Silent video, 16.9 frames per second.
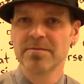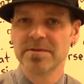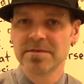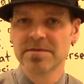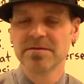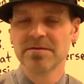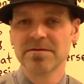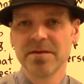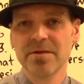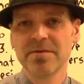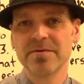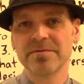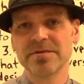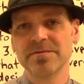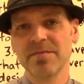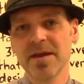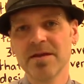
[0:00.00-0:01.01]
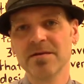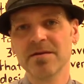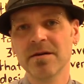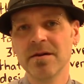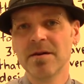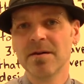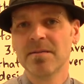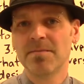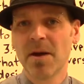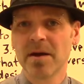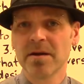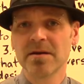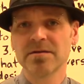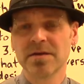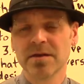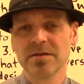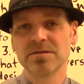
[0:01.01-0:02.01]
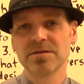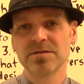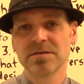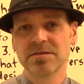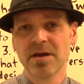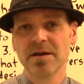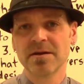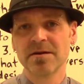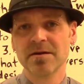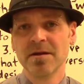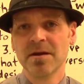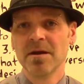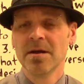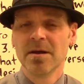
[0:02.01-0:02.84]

we'd still know it was made by an intelligent designer.